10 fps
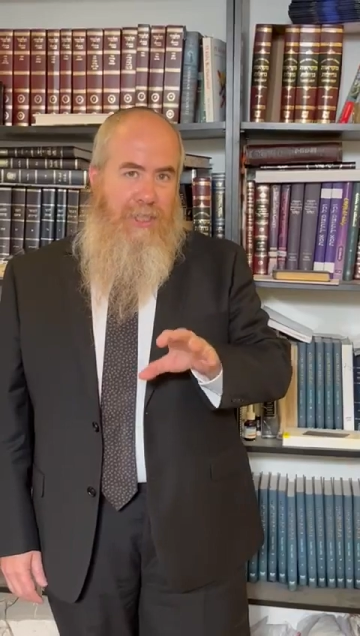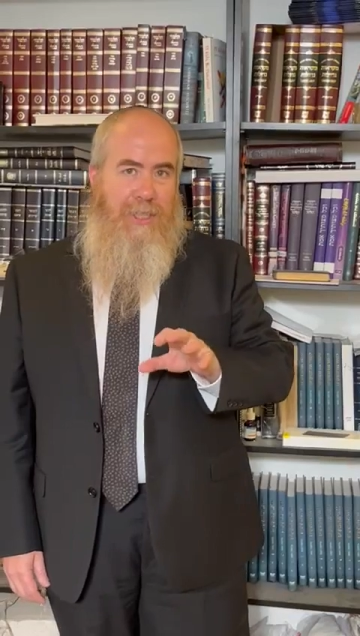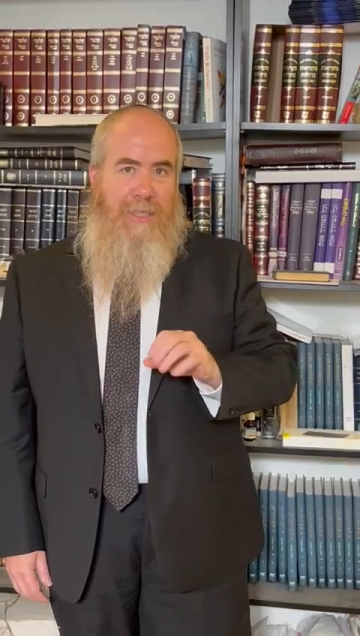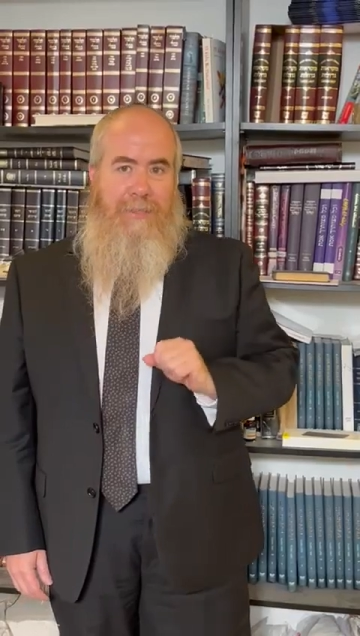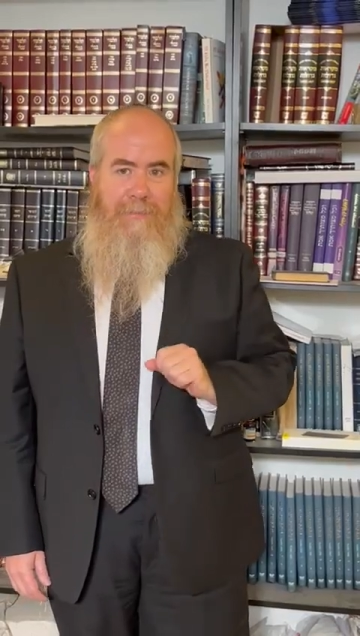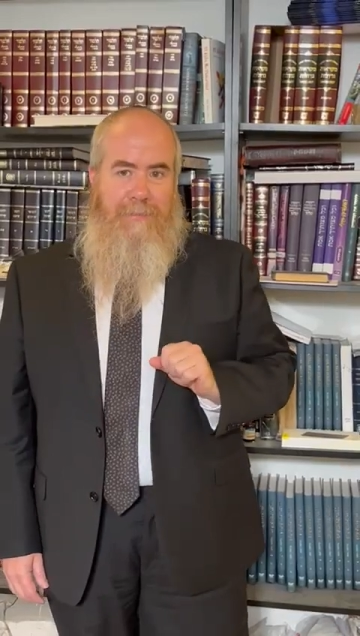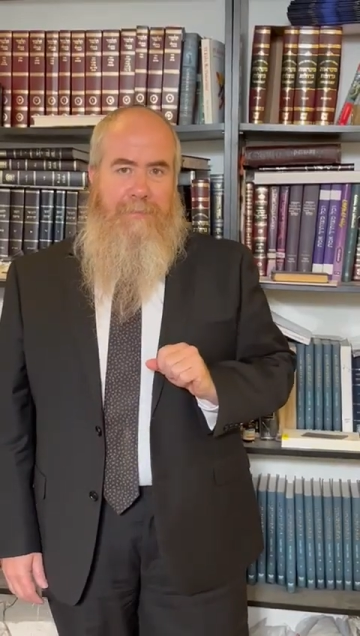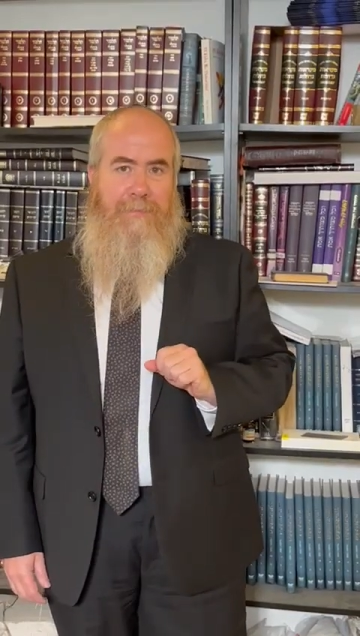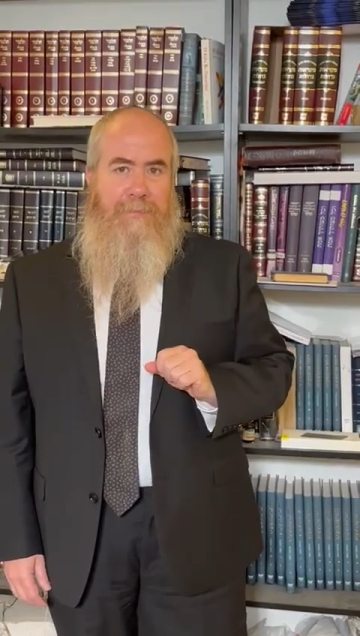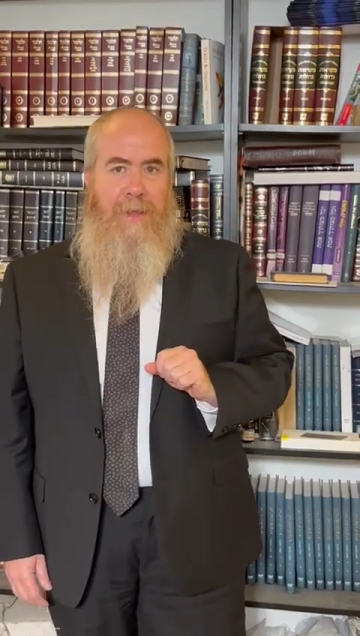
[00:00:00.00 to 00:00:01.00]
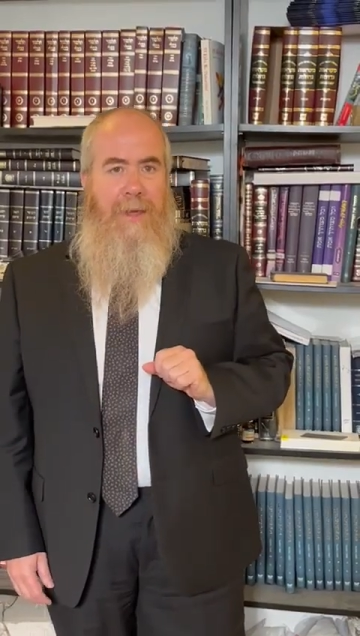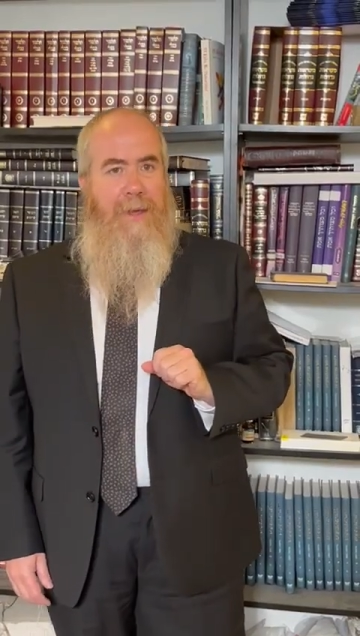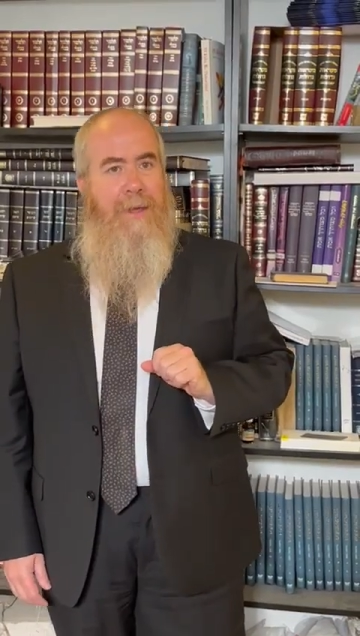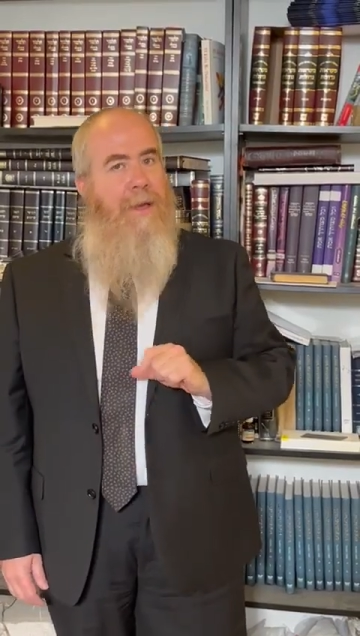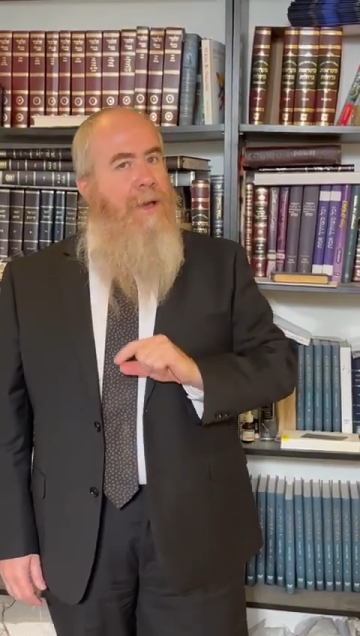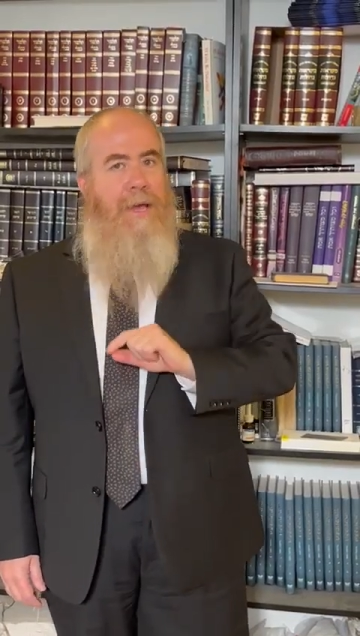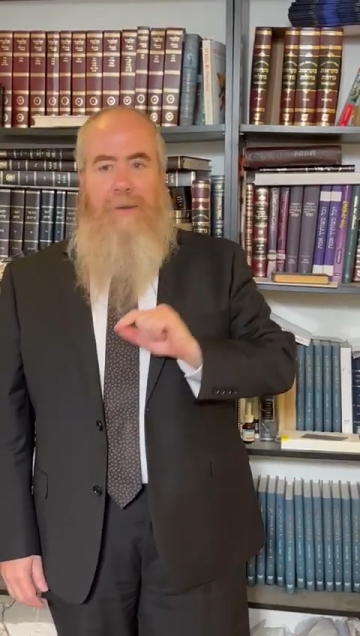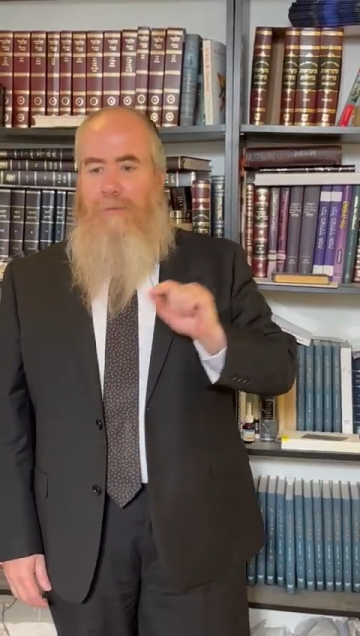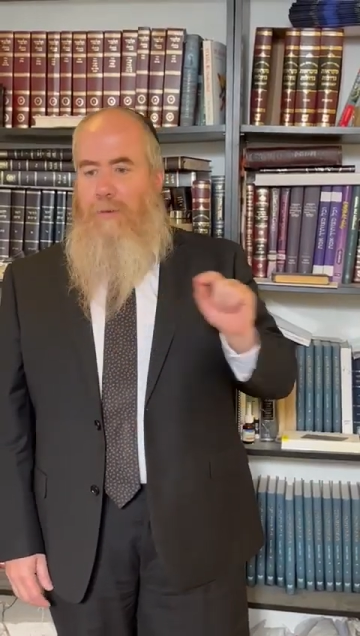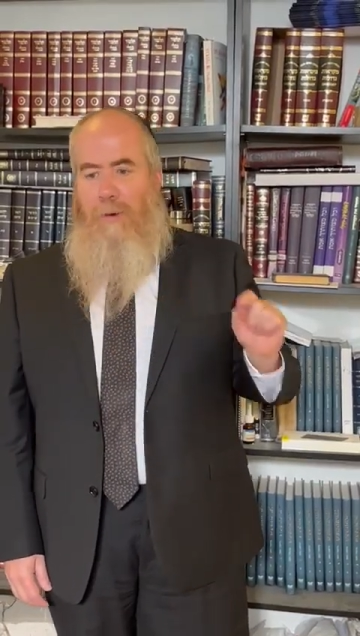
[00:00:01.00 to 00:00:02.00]
Jenin. And
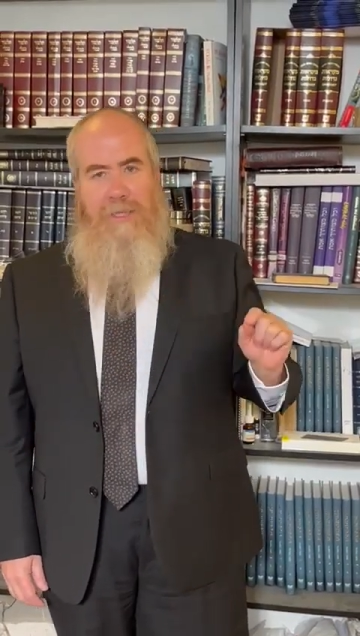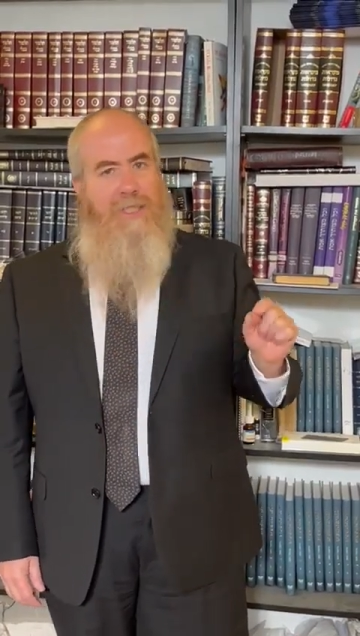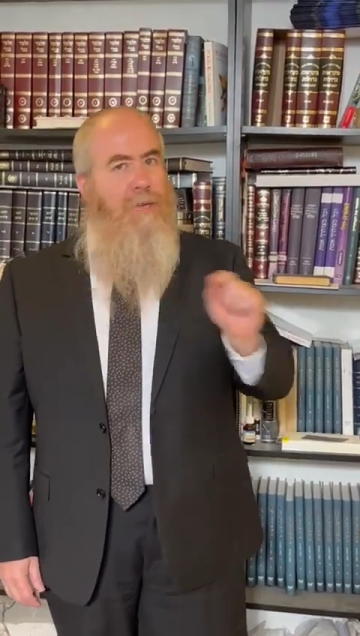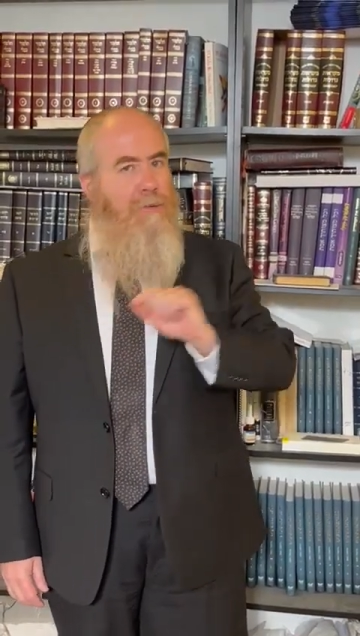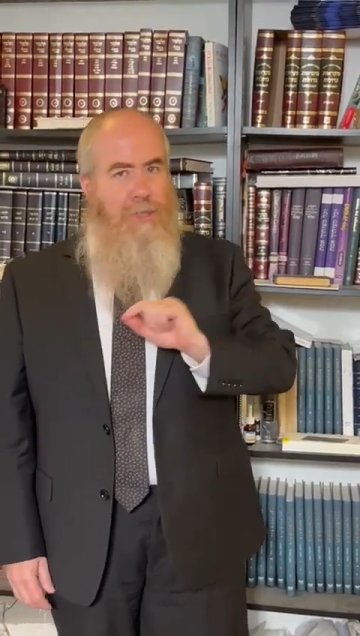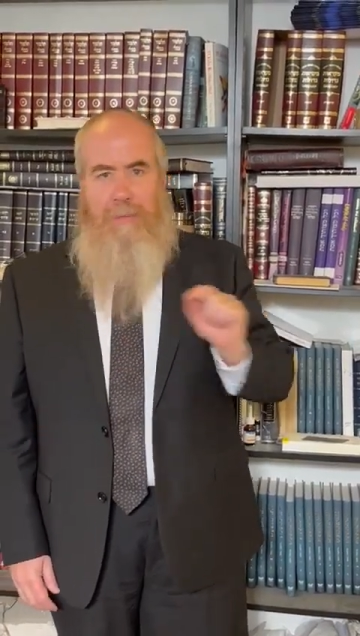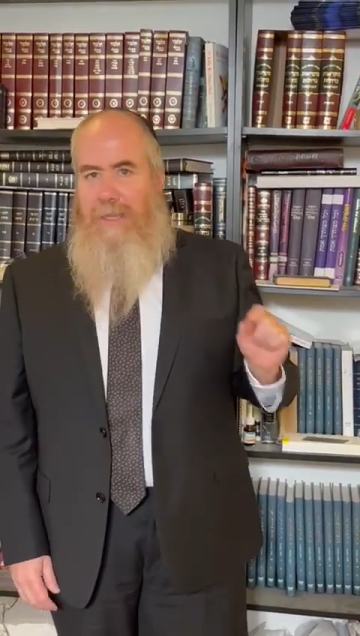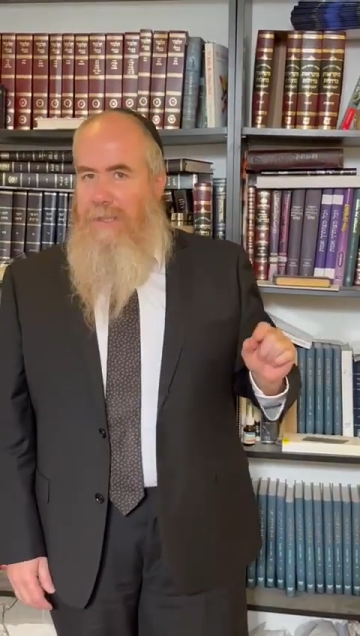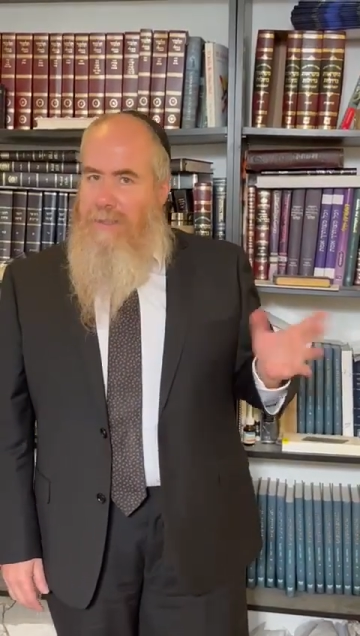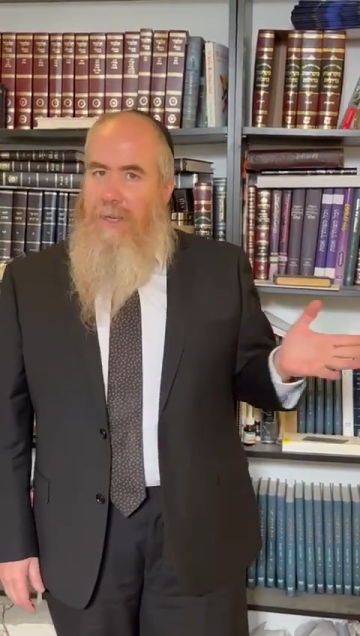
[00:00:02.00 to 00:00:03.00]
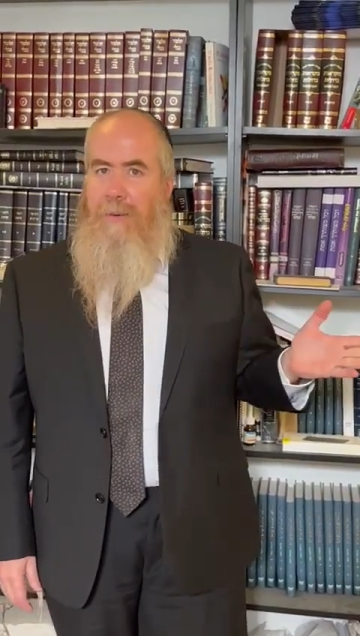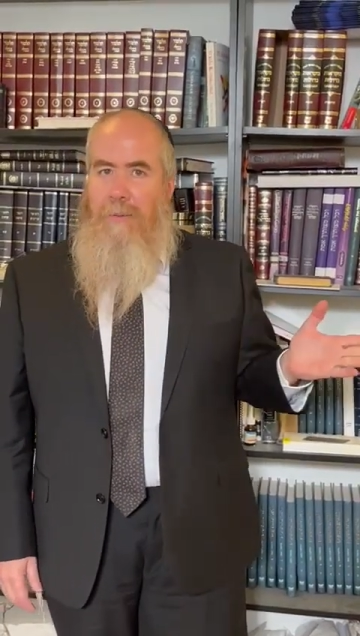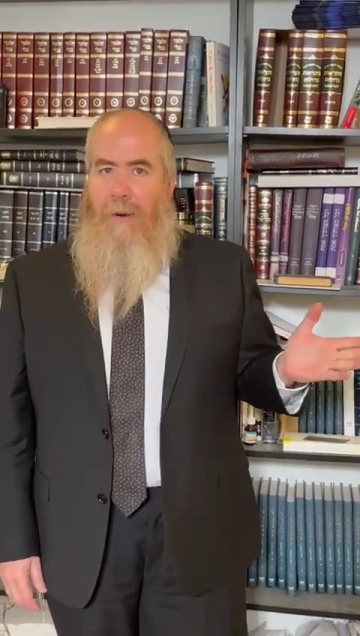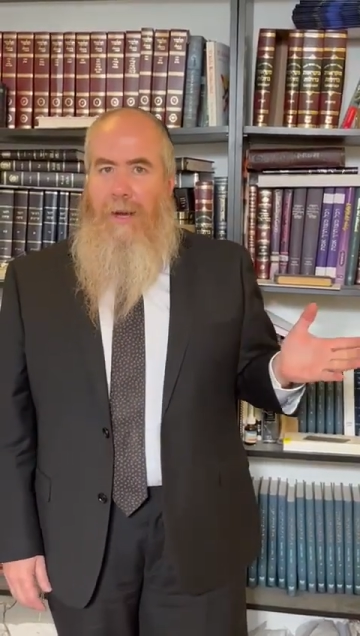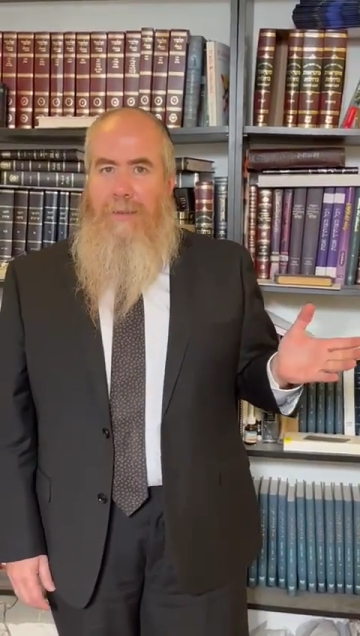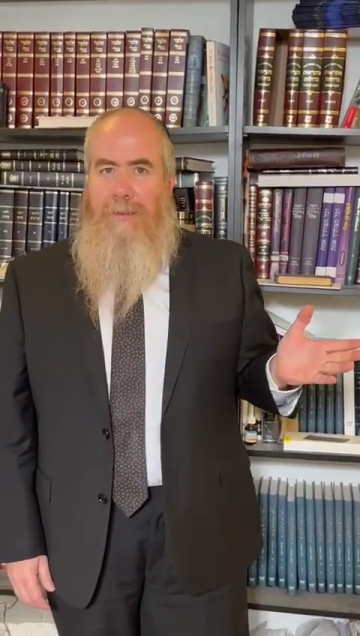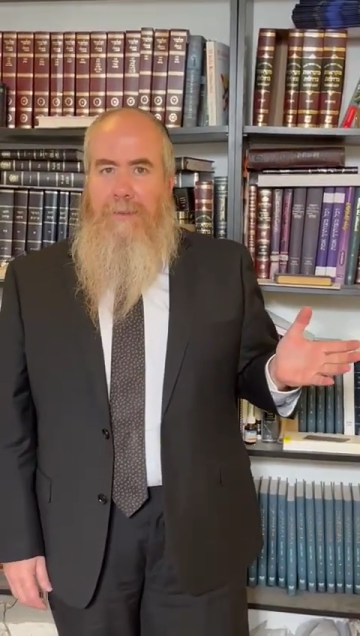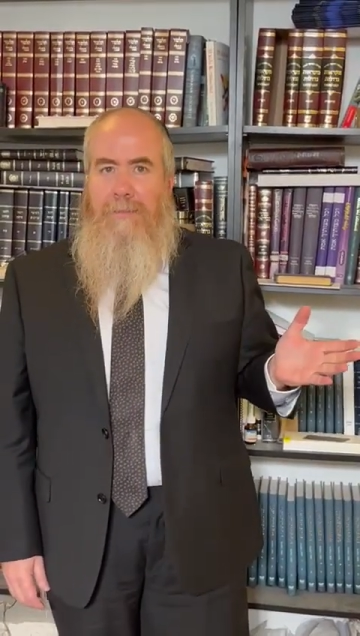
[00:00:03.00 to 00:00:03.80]
of course, social media is going wild.